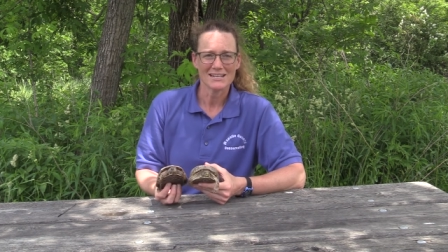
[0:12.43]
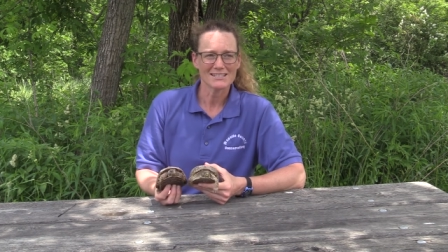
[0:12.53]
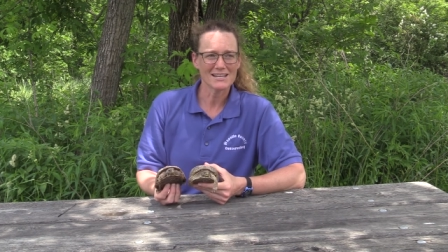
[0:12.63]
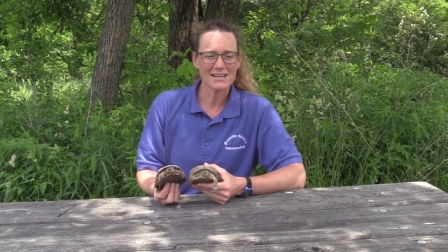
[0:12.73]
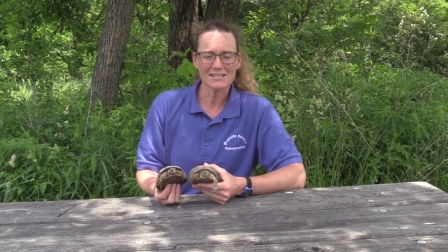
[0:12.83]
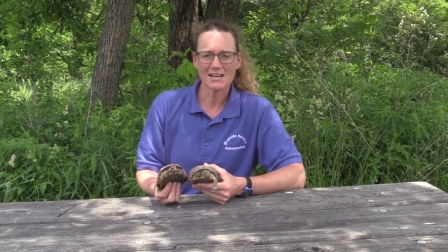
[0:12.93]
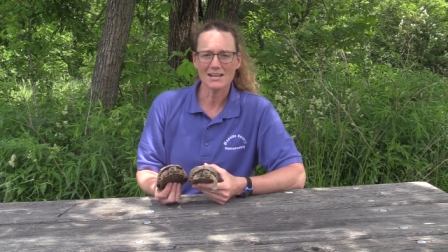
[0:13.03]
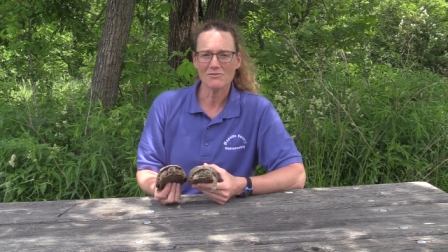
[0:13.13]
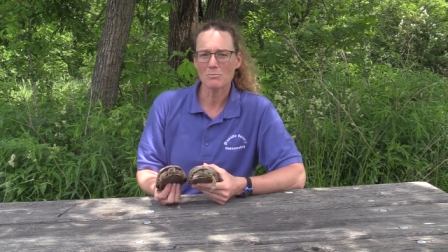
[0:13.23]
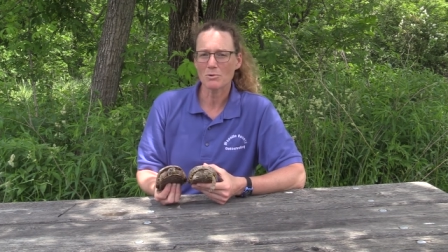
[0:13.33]
Today is
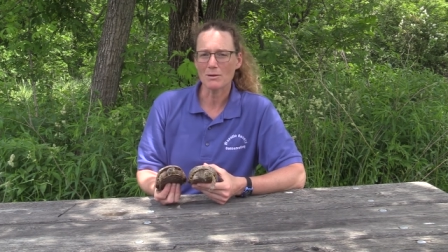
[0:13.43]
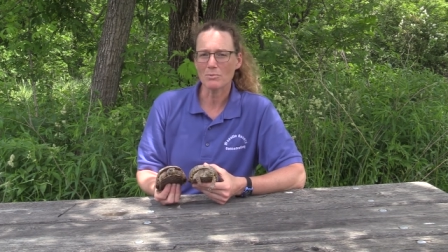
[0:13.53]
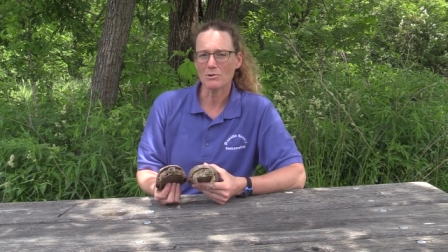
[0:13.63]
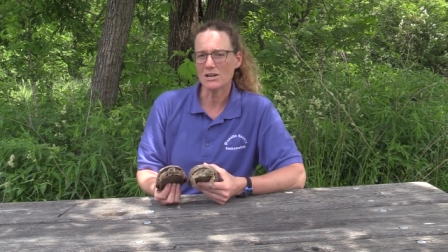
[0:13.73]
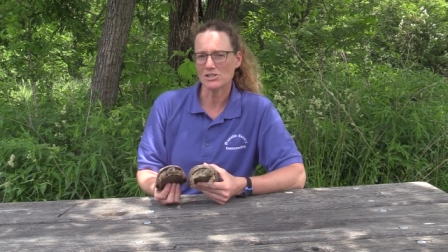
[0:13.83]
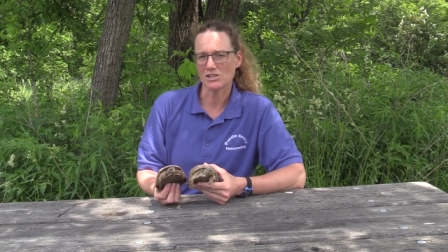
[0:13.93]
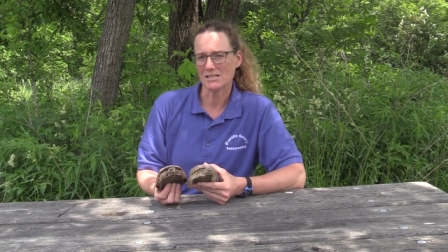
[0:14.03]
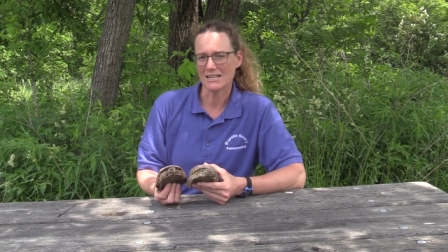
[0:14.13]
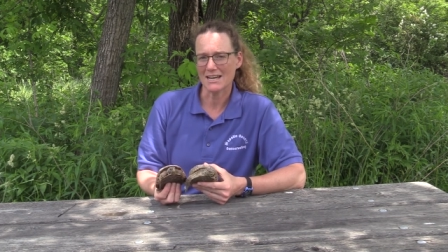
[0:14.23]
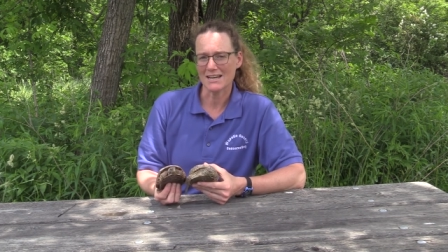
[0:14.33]
kind of a
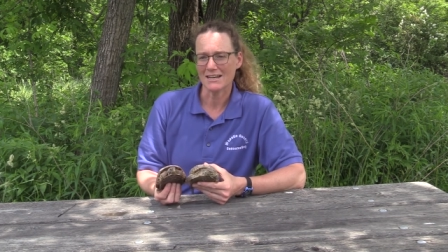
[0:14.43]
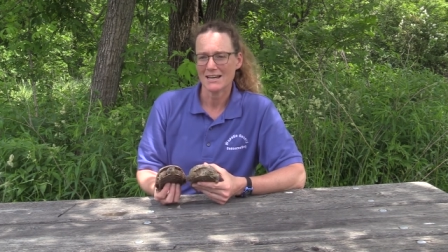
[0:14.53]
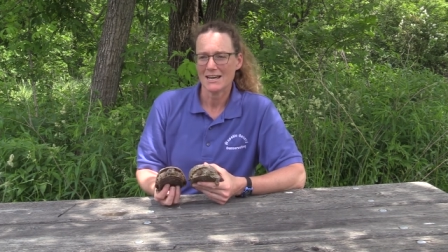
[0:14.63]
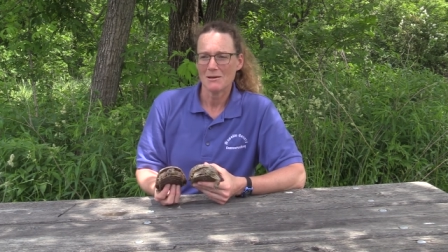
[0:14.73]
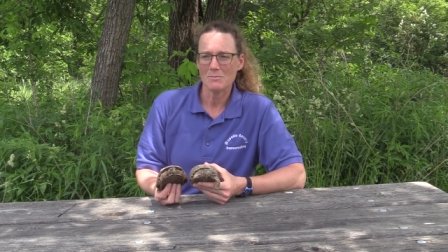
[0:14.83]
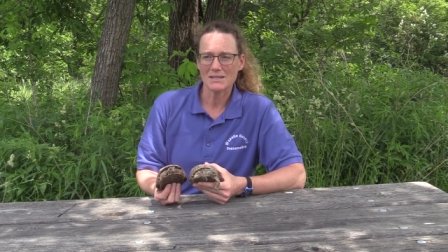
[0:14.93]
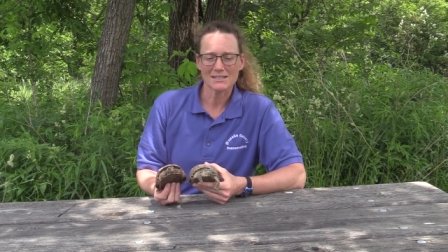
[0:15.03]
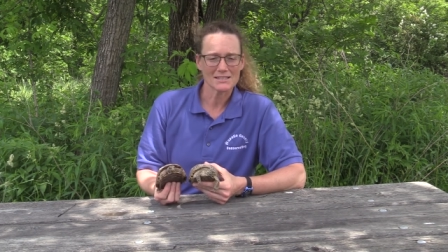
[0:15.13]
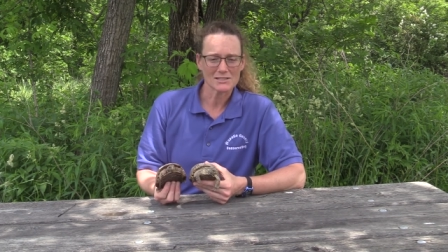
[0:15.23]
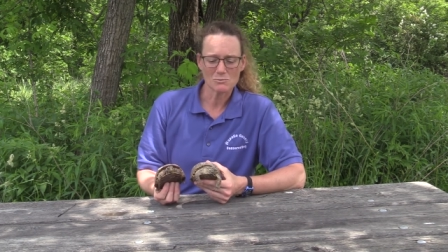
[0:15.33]
preparation day
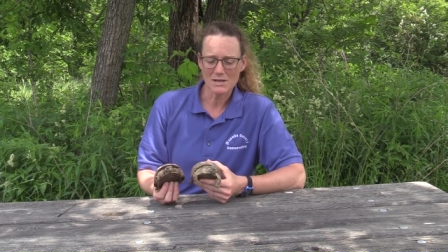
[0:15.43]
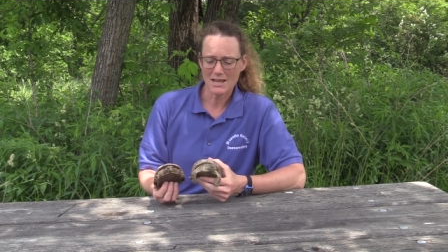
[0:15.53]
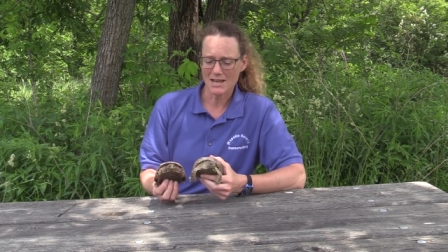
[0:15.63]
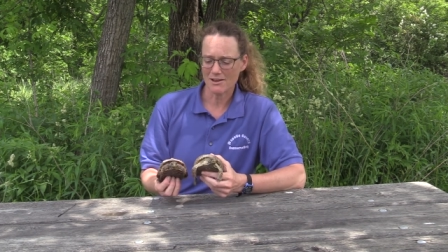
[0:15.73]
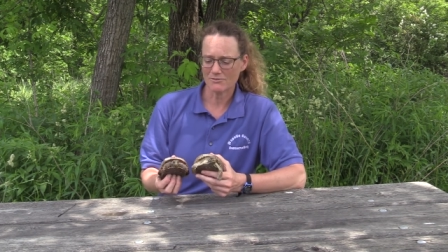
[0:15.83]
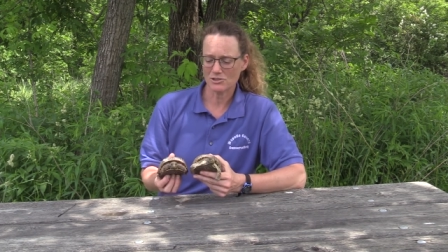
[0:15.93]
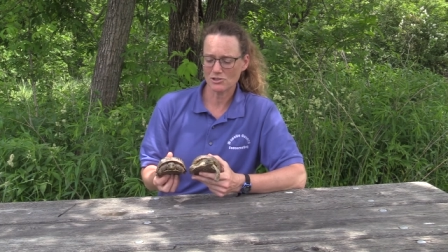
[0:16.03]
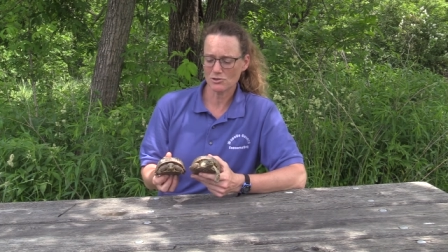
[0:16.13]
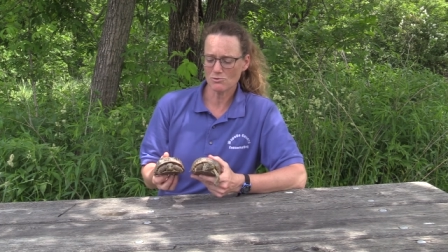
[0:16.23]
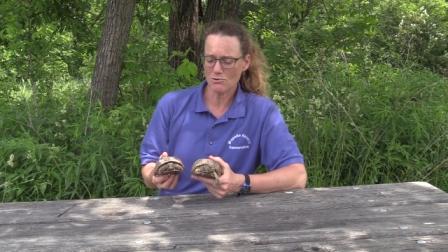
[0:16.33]
because we have
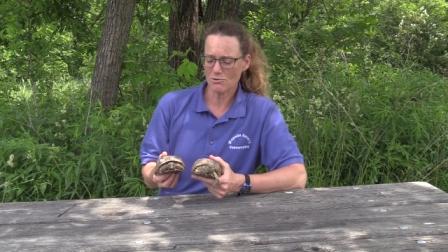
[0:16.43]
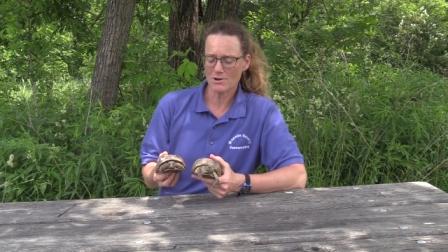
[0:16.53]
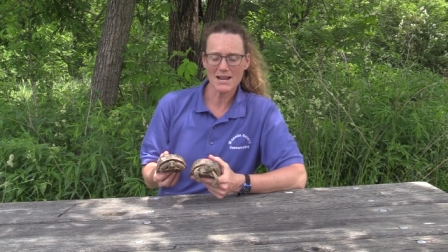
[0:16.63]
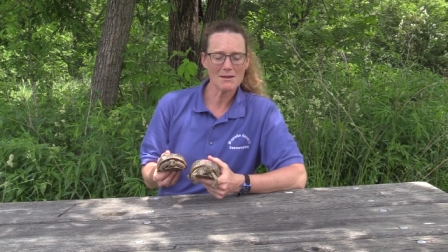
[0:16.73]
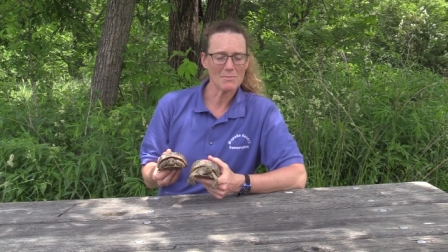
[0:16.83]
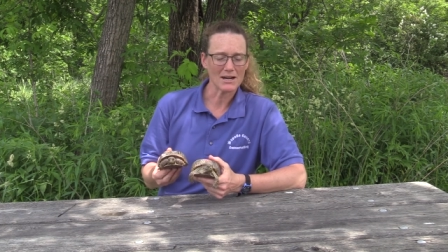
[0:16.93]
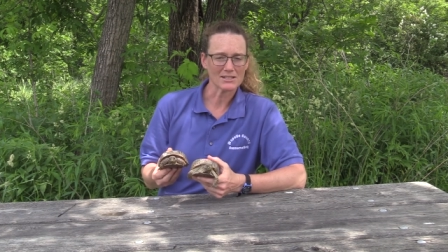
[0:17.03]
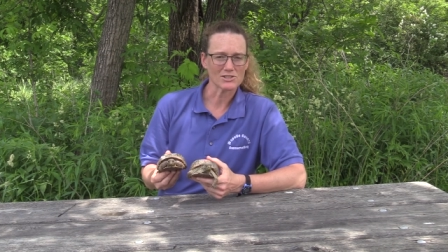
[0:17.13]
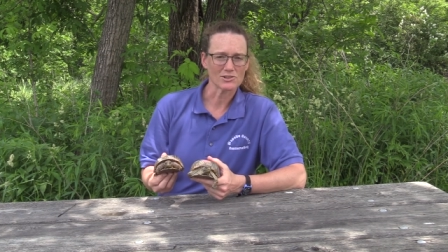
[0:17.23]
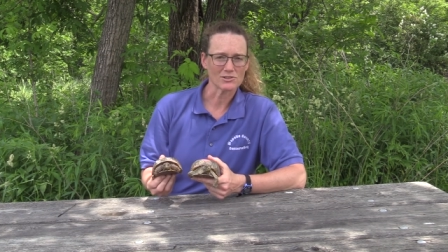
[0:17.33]
two ornate
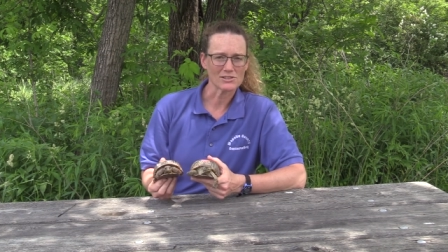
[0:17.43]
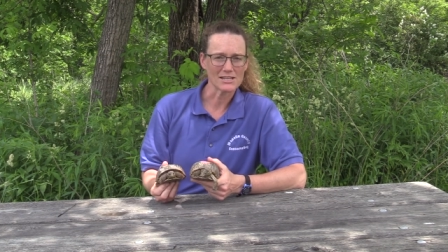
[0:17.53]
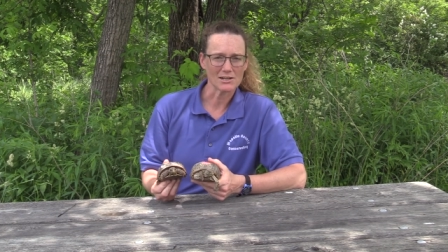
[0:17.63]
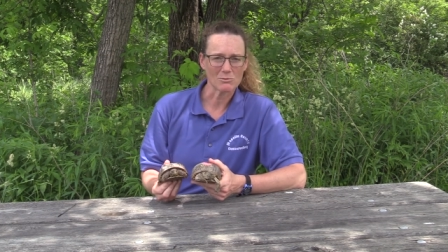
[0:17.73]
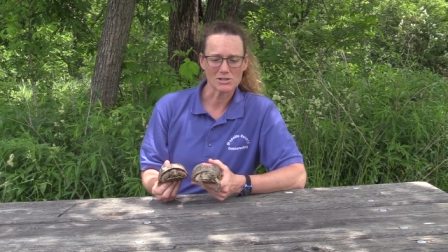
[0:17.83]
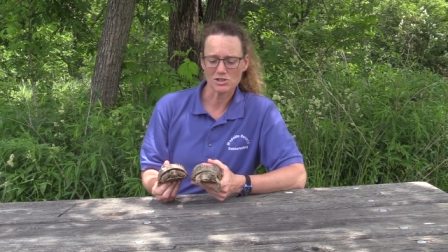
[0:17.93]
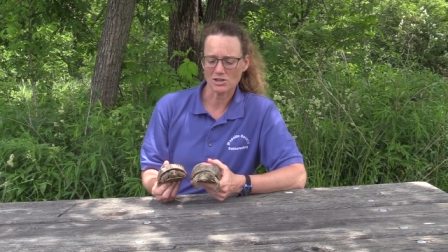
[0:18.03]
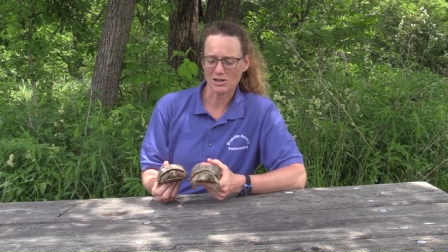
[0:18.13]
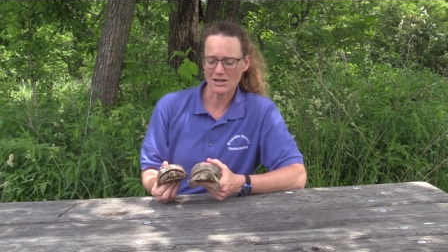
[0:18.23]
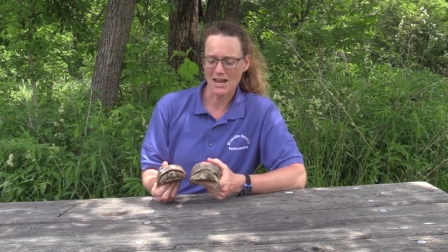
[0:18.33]
box turtles here which
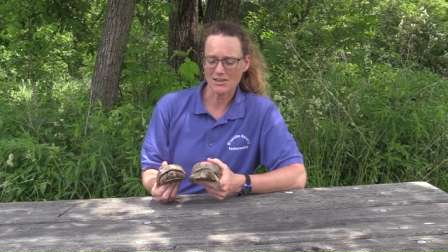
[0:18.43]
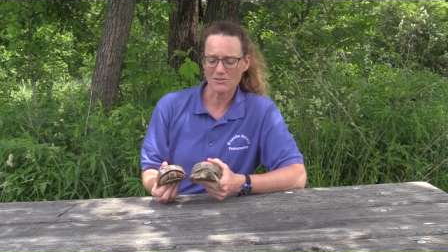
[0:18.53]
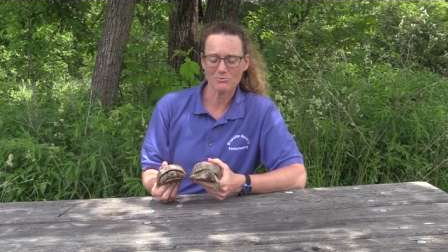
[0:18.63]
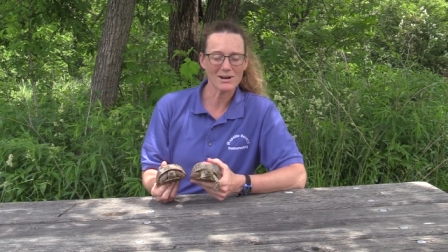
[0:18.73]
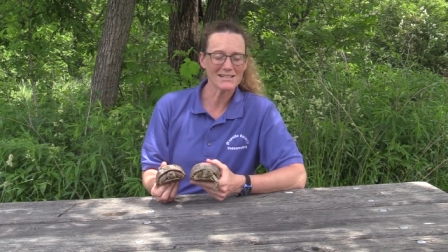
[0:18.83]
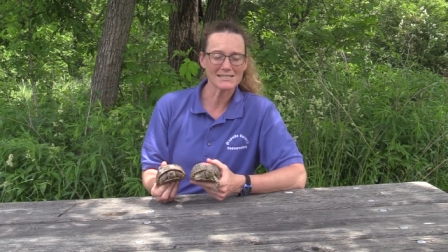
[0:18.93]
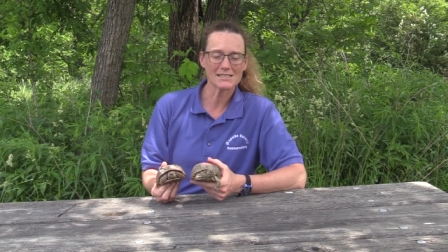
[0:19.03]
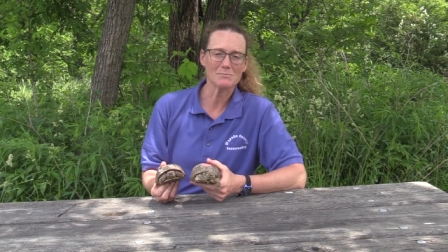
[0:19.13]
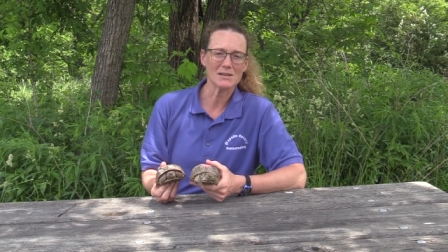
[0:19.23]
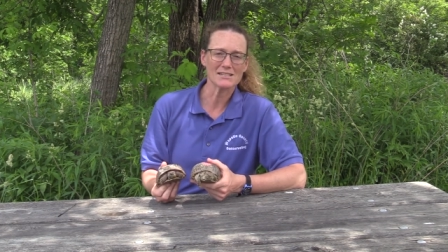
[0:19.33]
are a threatened
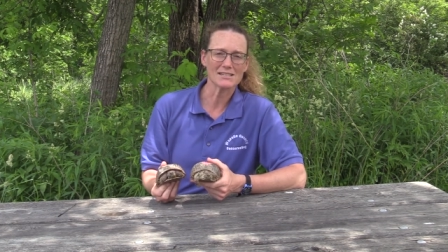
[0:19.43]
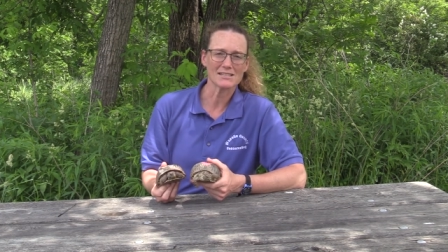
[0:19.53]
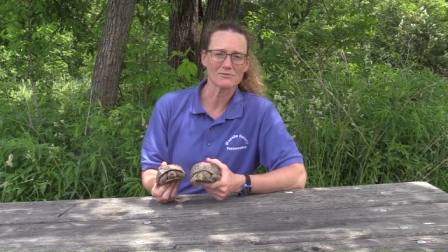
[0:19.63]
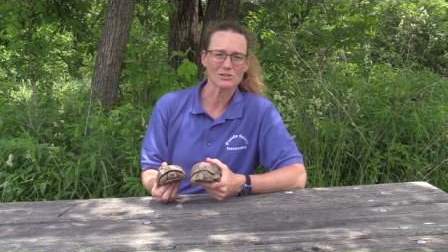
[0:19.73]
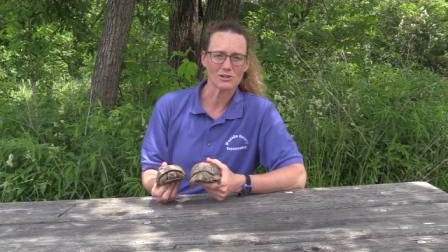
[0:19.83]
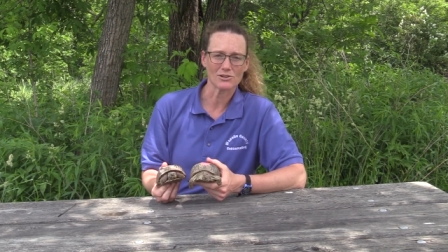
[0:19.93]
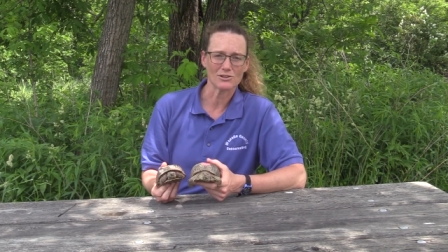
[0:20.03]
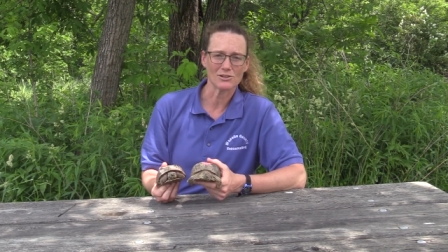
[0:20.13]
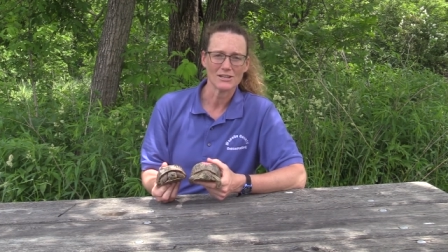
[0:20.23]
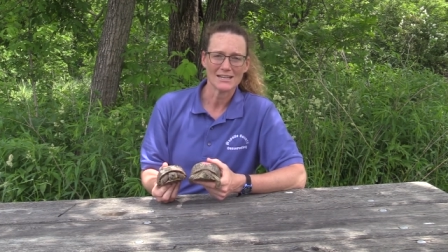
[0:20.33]
species of
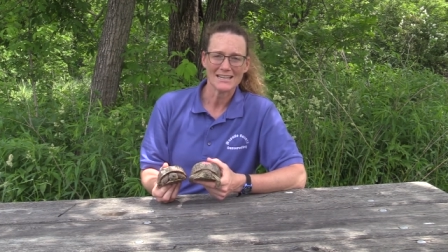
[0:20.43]
turtle.